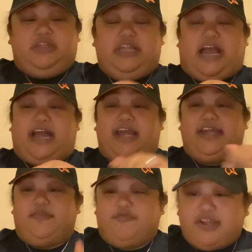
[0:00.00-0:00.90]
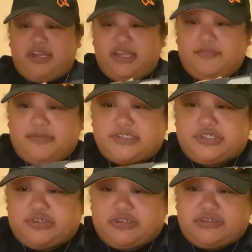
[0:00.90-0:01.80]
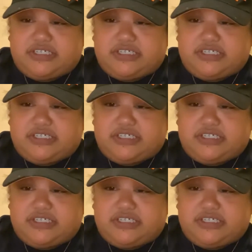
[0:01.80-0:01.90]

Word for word: I am running my Toro,